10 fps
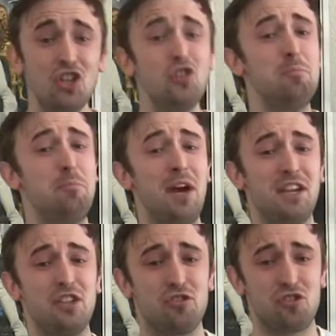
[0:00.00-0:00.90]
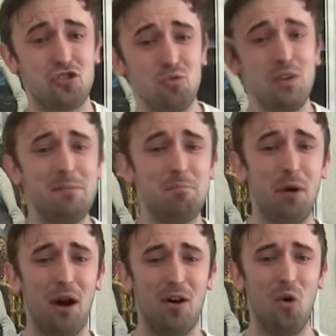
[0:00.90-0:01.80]
You bet your sweet
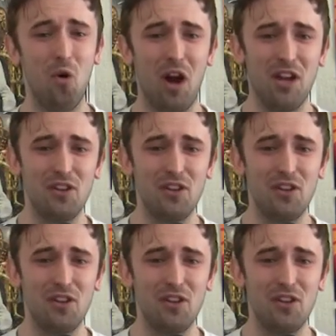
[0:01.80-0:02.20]
butthole I